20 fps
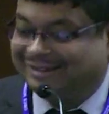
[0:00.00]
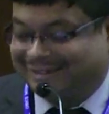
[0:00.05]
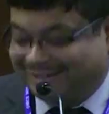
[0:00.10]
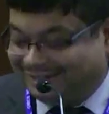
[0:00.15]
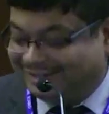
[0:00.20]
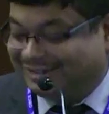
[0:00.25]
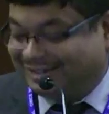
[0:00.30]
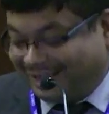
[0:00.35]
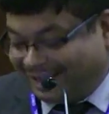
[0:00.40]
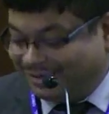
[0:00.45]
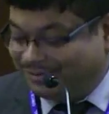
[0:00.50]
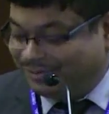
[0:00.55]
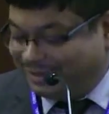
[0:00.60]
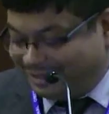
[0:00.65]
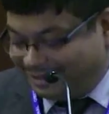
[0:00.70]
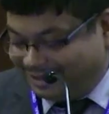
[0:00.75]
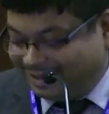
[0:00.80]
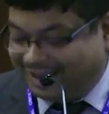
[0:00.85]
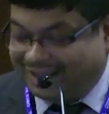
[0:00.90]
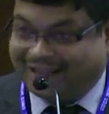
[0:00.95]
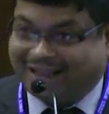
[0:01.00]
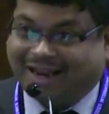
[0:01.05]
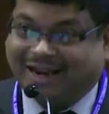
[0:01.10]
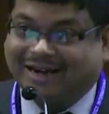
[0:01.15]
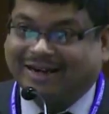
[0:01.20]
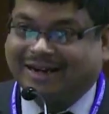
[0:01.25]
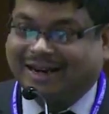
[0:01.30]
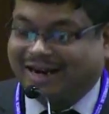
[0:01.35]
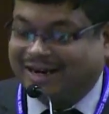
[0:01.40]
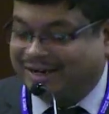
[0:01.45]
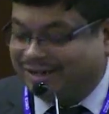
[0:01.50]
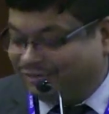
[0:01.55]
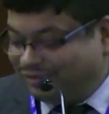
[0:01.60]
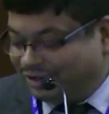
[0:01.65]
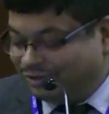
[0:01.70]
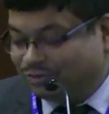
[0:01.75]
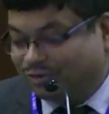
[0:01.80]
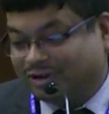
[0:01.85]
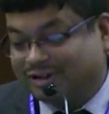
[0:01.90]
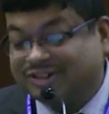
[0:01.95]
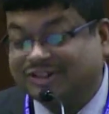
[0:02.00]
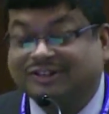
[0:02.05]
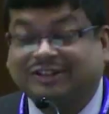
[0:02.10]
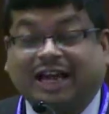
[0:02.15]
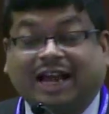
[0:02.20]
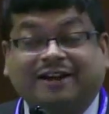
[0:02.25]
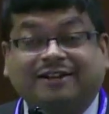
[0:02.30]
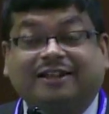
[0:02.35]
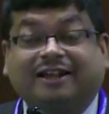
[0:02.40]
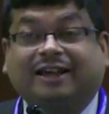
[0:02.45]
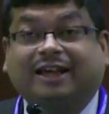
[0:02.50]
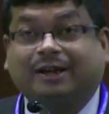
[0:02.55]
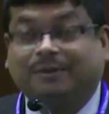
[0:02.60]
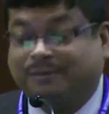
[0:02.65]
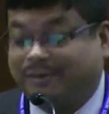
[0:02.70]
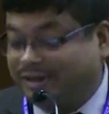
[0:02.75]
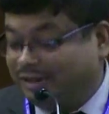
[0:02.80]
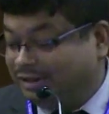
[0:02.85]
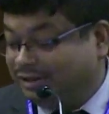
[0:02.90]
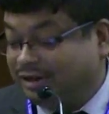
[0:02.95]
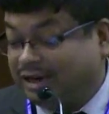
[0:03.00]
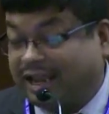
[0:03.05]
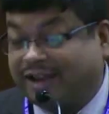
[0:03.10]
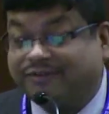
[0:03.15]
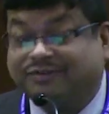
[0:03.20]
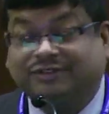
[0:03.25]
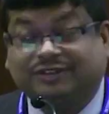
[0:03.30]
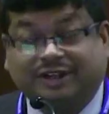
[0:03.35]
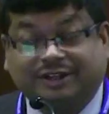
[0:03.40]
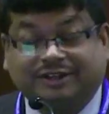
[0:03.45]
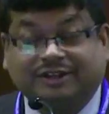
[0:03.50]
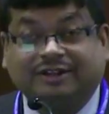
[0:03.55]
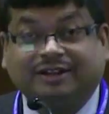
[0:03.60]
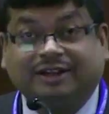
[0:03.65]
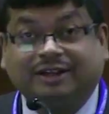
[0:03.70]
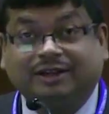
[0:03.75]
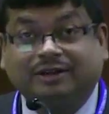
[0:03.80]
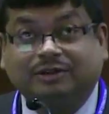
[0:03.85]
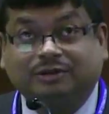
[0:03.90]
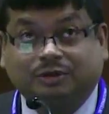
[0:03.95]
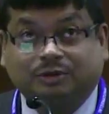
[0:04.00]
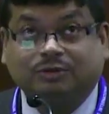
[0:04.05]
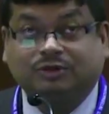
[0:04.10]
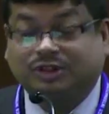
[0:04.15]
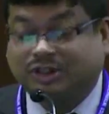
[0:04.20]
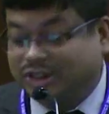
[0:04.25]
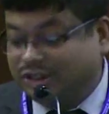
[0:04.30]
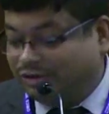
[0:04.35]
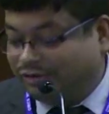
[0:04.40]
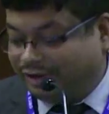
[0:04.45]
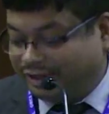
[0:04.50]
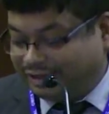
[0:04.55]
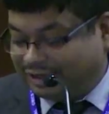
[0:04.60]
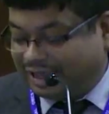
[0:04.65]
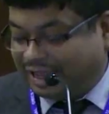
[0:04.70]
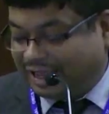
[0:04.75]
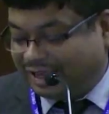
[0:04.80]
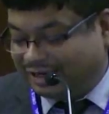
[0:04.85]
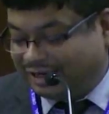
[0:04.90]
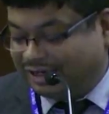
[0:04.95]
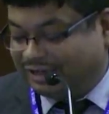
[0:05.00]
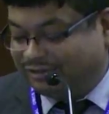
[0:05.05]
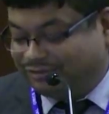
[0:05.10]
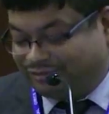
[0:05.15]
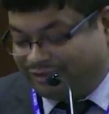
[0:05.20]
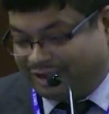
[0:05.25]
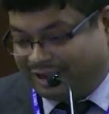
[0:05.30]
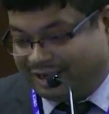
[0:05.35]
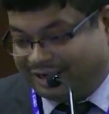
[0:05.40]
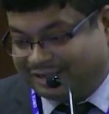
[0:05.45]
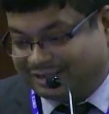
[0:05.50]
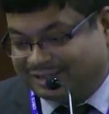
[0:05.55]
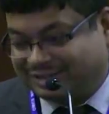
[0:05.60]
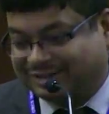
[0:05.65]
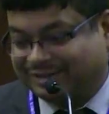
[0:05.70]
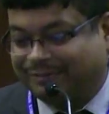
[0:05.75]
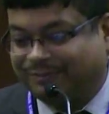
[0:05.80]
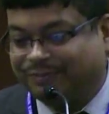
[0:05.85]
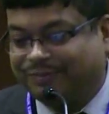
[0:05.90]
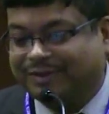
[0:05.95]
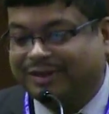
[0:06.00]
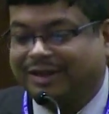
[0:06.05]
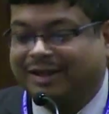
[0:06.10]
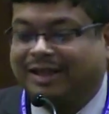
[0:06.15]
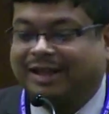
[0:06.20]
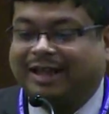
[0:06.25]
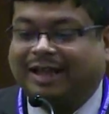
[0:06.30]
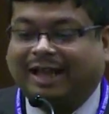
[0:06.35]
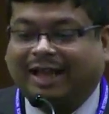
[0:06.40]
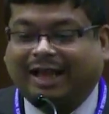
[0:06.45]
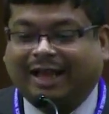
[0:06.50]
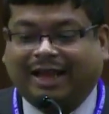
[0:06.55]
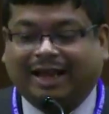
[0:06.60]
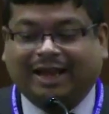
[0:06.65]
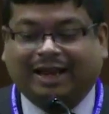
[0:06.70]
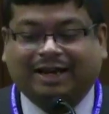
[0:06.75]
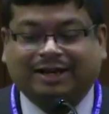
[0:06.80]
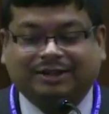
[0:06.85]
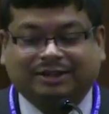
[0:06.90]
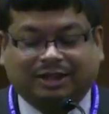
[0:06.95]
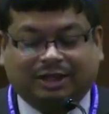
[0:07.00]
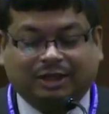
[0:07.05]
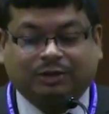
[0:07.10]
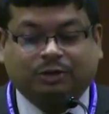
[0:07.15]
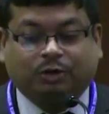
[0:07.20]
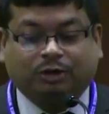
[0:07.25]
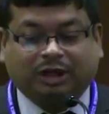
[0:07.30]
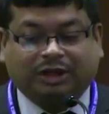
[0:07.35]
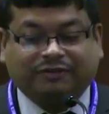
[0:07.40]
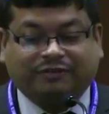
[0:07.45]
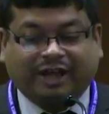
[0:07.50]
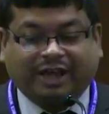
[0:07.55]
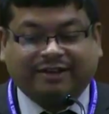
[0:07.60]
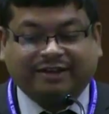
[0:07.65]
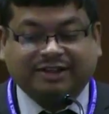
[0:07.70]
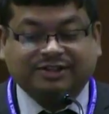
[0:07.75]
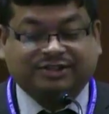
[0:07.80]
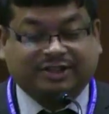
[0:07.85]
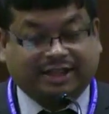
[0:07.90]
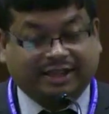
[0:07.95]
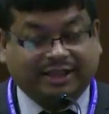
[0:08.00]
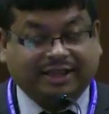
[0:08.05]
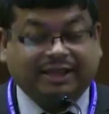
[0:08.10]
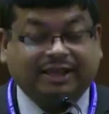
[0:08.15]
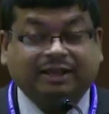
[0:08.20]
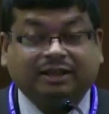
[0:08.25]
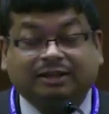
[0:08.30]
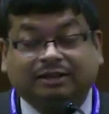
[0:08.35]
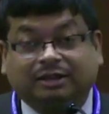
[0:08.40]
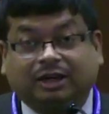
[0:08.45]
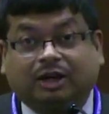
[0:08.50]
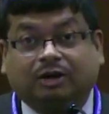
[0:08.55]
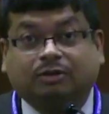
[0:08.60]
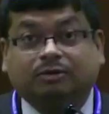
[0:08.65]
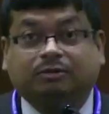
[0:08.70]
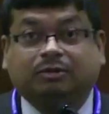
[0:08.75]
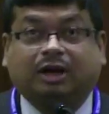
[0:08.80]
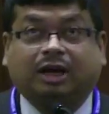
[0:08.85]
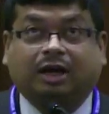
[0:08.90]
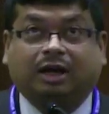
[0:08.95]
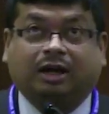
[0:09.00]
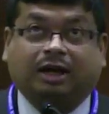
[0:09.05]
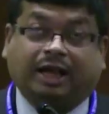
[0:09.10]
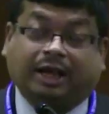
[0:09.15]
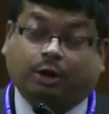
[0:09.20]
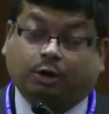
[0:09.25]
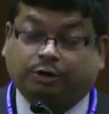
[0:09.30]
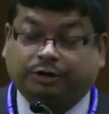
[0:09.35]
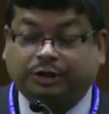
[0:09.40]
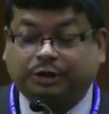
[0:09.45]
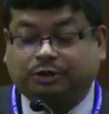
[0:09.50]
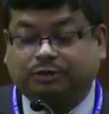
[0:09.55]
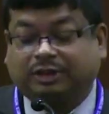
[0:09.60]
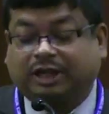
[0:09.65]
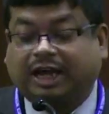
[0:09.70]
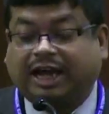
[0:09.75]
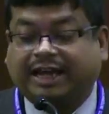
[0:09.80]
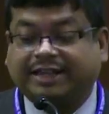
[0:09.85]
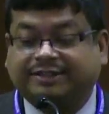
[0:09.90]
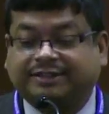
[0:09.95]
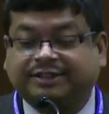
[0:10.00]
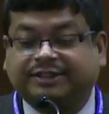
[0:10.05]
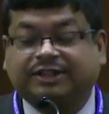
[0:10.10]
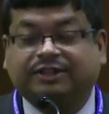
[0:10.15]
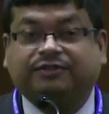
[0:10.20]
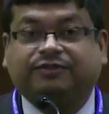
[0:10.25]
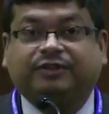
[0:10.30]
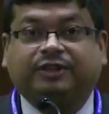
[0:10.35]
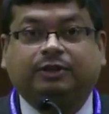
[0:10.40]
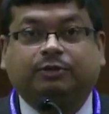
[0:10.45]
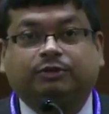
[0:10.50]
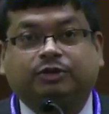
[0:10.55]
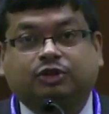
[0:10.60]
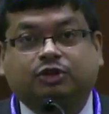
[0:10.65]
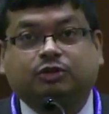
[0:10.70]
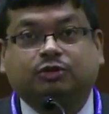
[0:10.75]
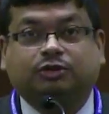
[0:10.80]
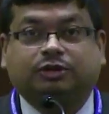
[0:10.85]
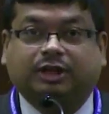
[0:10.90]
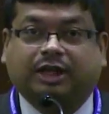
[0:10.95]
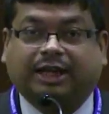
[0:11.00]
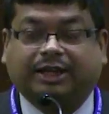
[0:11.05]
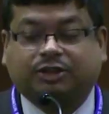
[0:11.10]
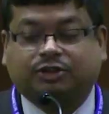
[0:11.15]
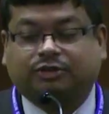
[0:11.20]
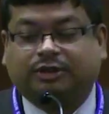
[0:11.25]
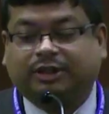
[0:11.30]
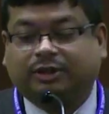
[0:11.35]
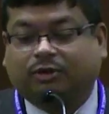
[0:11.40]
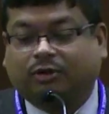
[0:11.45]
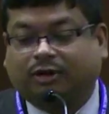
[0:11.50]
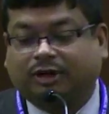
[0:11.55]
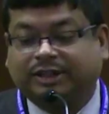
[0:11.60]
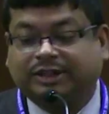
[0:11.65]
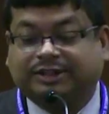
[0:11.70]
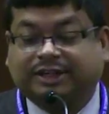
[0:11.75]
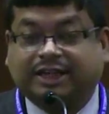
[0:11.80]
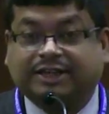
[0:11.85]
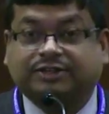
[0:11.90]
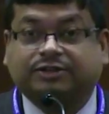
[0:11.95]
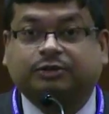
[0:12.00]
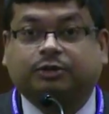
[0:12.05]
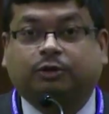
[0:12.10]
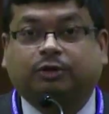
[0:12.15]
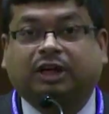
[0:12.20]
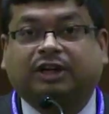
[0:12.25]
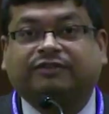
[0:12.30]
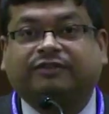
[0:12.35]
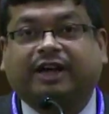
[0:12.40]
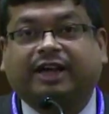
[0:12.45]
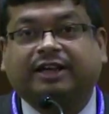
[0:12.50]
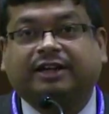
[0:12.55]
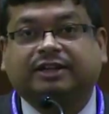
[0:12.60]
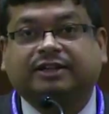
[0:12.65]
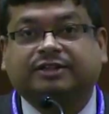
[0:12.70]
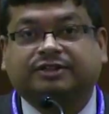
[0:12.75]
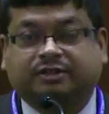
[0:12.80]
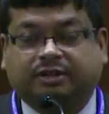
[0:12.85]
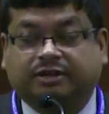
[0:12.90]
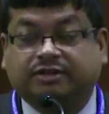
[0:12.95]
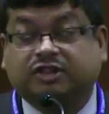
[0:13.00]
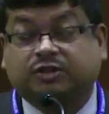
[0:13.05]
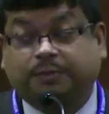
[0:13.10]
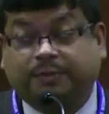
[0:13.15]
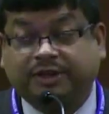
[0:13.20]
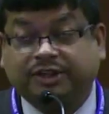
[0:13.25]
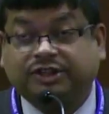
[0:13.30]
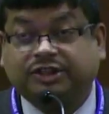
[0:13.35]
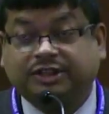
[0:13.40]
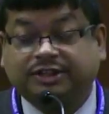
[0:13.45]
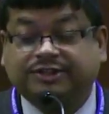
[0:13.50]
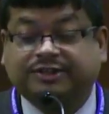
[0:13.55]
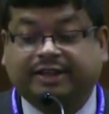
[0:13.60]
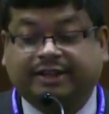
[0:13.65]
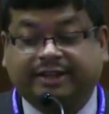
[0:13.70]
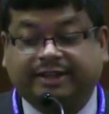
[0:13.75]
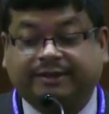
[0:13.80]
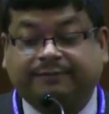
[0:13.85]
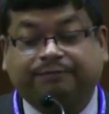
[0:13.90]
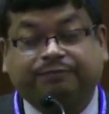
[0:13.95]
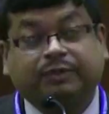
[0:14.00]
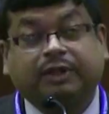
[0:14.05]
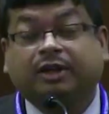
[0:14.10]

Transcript: It can be, and even worse, diarrhea can be life-threatening to children and infants. And rotavirus A, now according to the ICTV, we should actually call it as rotavirus species A,